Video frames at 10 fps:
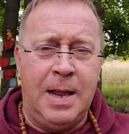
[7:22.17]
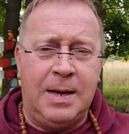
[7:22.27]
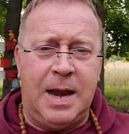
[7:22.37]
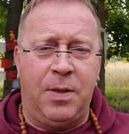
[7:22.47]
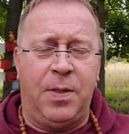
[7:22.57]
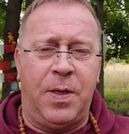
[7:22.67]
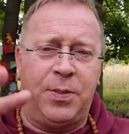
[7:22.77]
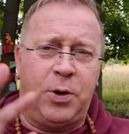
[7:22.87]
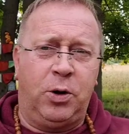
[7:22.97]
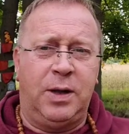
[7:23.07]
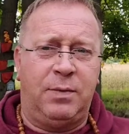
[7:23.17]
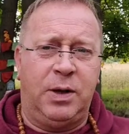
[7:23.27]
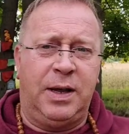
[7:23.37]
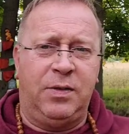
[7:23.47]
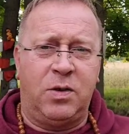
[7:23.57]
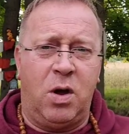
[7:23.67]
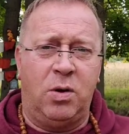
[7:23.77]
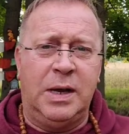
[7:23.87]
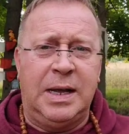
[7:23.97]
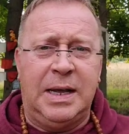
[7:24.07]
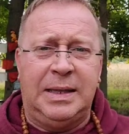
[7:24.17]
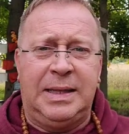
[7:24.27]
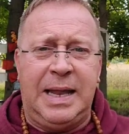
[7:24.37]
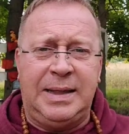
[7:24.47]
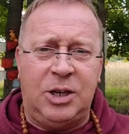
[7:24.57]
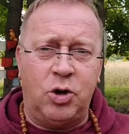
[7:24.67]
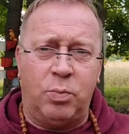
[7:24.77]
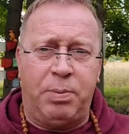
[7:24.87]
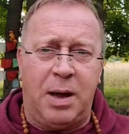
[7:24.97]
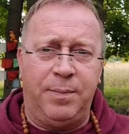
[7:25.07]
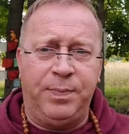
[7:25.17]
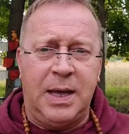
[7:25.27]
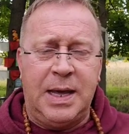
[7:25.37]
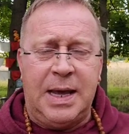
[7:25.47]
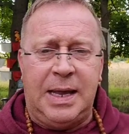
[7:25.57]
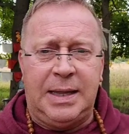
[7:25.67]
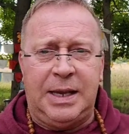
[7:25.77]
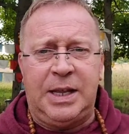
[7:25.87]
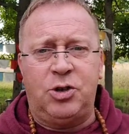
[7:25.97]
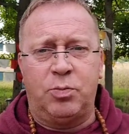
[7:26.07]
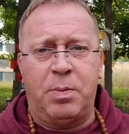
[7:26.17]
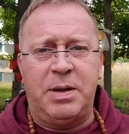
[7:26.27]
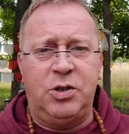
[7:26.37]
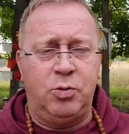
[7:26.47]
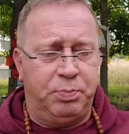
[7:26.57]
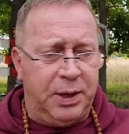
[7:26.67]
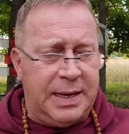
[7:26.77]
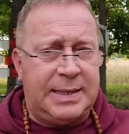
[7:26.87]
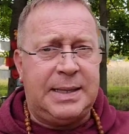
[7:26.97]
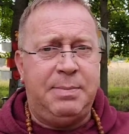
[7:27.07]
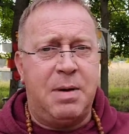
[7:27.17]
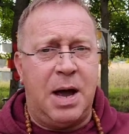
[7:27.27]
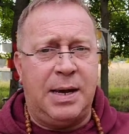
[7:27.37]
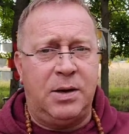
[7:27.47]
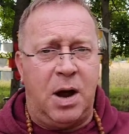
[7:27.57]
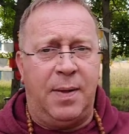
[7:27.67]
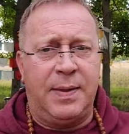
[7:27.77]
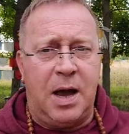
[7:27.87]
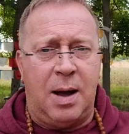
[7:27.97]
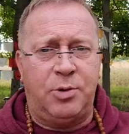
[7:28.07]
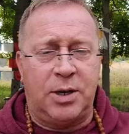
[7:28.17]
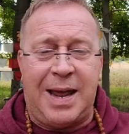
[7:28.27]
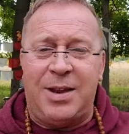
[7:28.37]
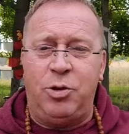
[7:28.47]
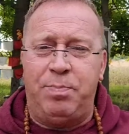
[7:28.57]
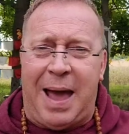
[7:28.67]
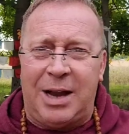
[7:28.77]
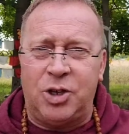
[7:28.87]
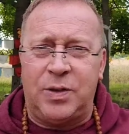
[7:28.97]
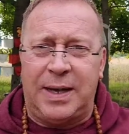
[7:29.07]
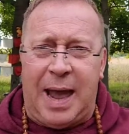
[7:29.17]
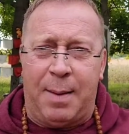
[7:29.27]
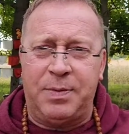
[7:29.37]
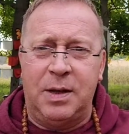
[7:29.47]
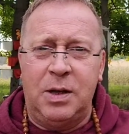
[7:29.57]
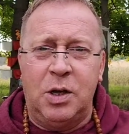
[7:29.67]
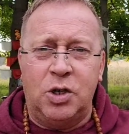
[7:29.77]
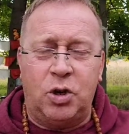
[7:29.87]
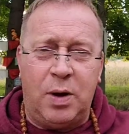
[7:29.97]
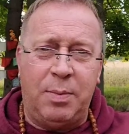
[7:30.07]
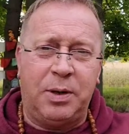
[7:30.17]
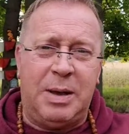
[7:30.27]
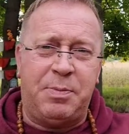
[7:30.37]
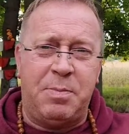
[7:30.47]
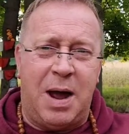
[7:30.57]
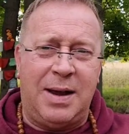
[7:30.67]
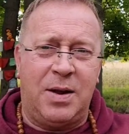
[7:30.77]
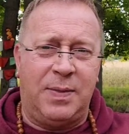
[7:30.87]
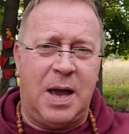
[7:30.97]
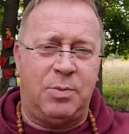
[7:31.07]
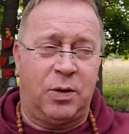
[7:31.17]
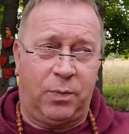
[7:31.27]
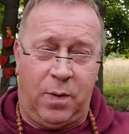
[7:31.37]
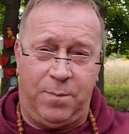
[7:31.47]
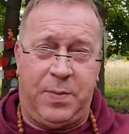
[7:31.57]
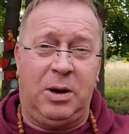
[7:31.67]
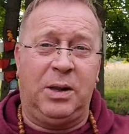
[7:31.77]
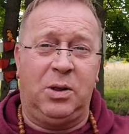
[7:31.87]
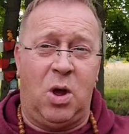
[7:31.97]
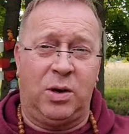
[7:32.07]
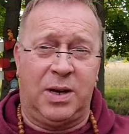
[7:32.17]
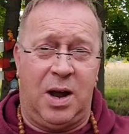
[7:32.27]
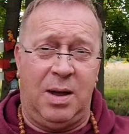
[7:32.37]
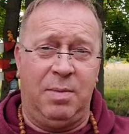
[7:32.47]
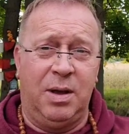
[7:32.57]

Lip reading: Now then, the third level is called lentejokpa. And lentejokpa means you place the mind on the object and you patch the gaps. So you're able to keep the mind on the object for a fairly long time.